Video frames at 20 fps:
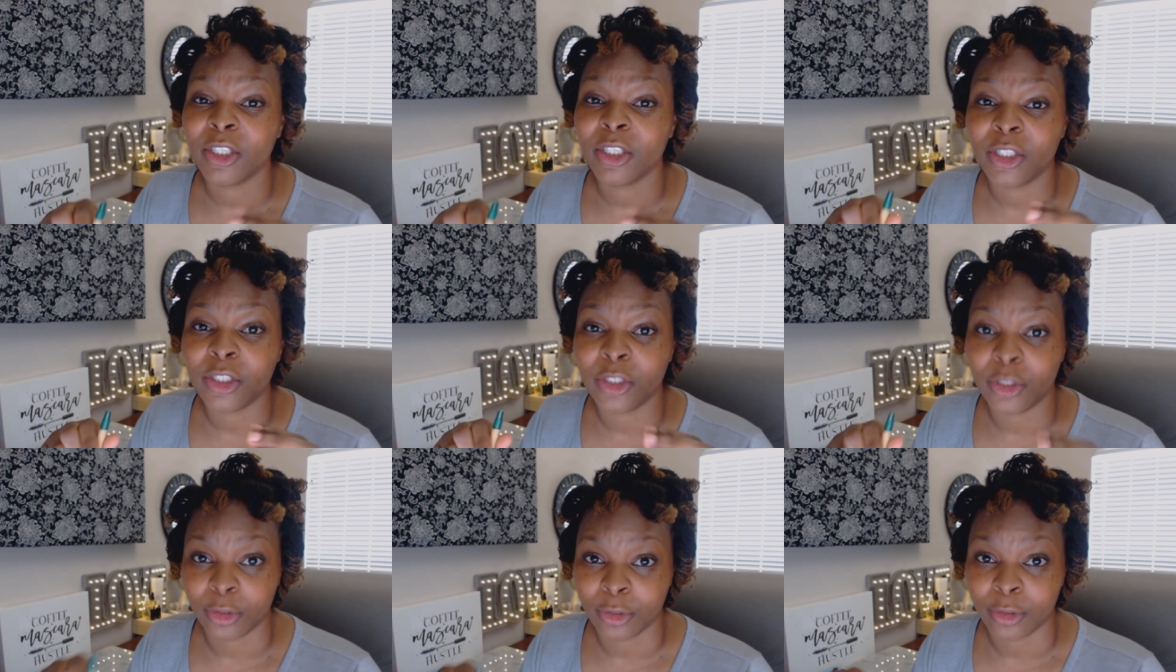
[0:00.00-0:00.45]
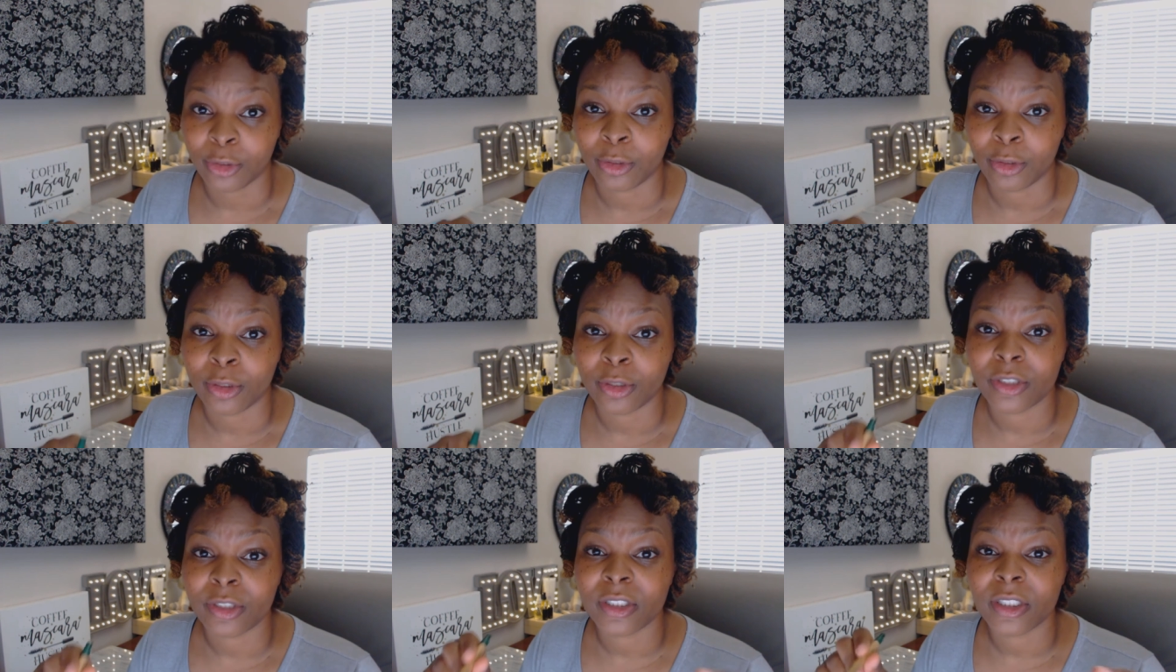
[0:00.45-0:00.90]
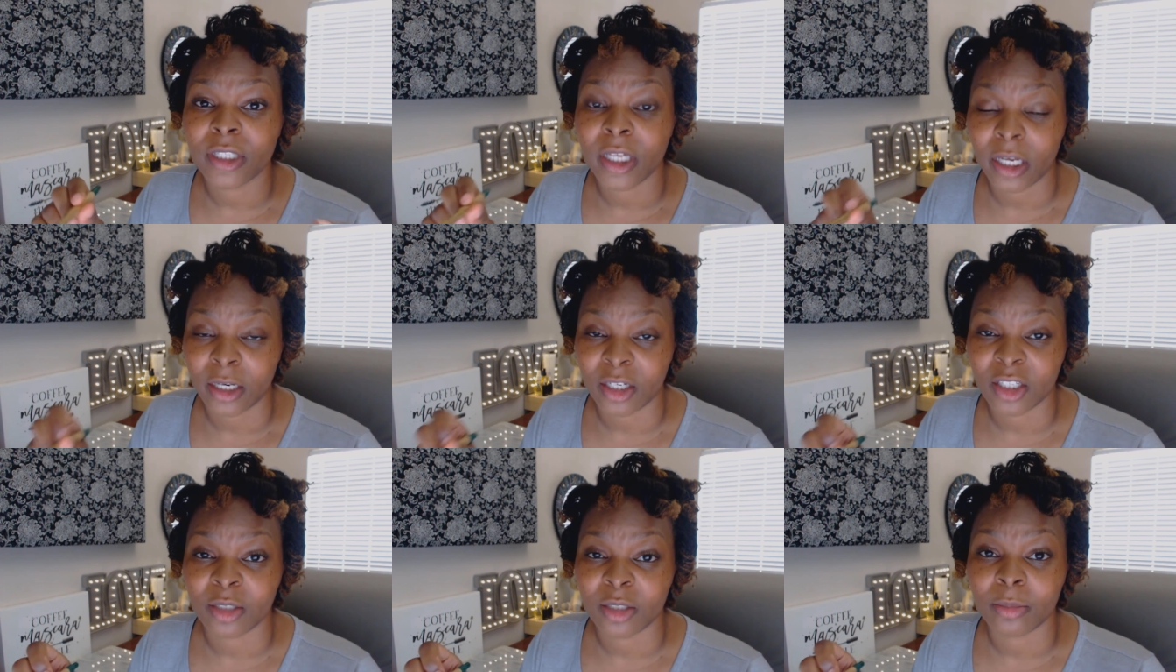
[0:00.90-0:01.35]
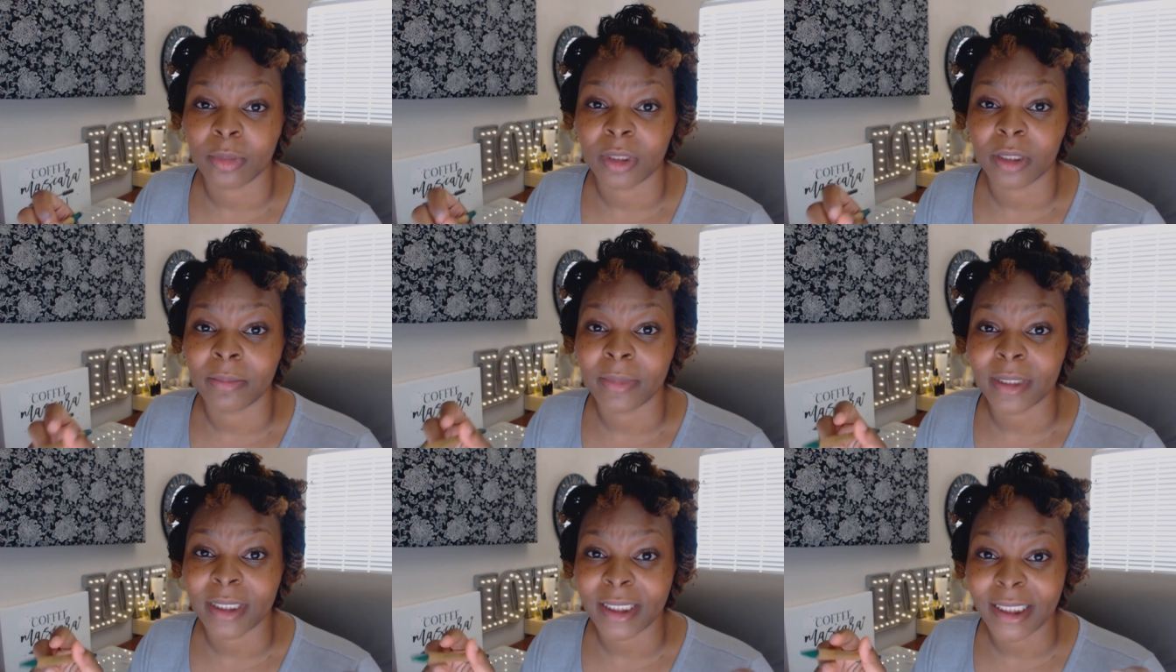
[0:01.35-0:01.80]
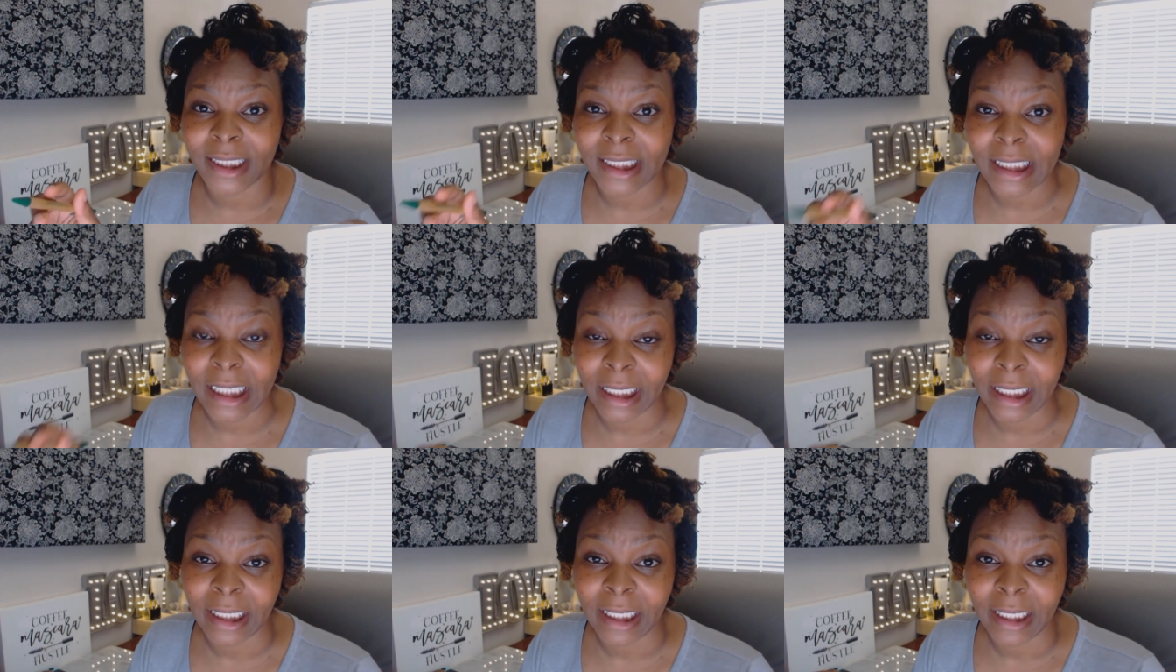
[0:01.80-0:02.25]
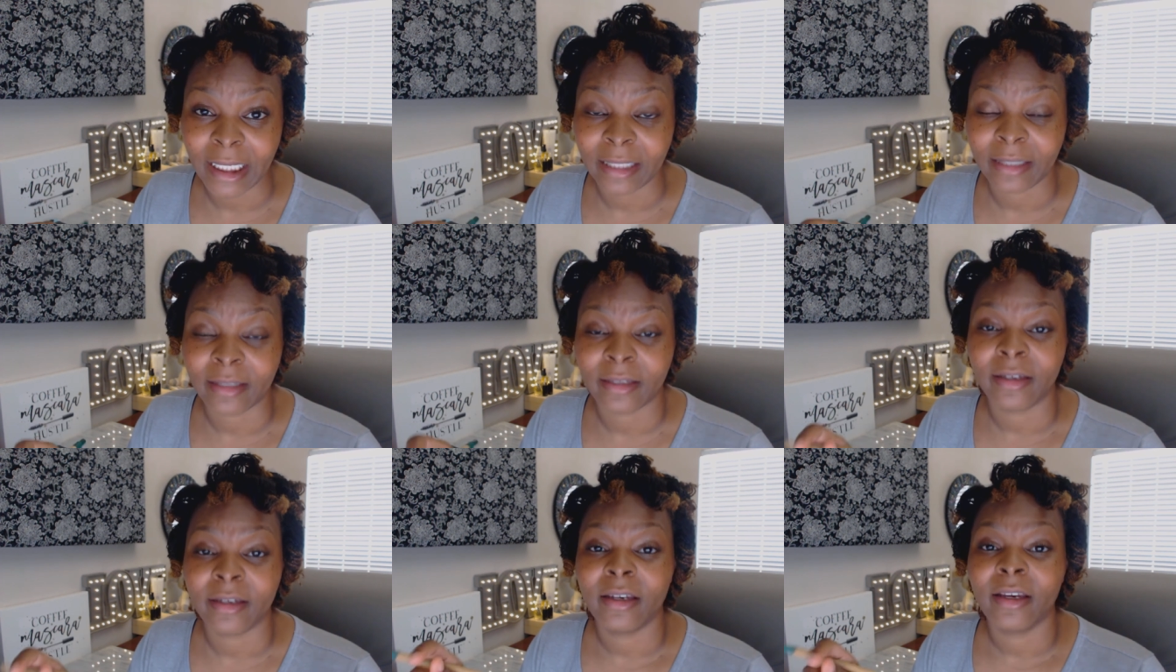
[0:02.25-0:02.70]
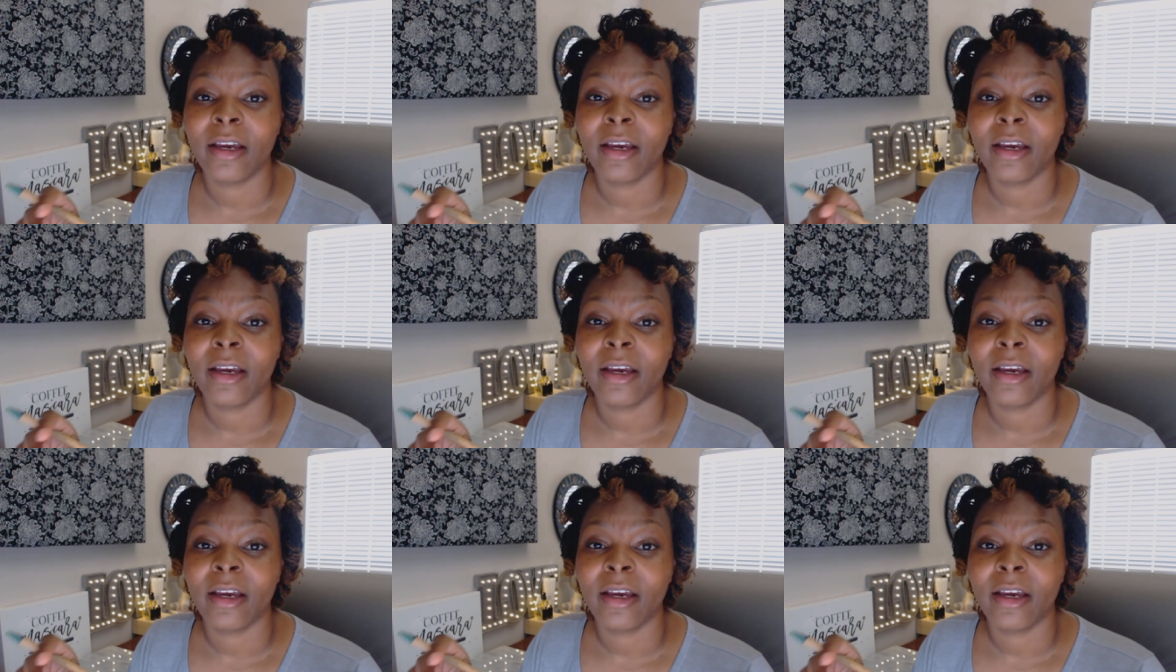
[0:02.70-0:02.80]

you're terribly mistaken.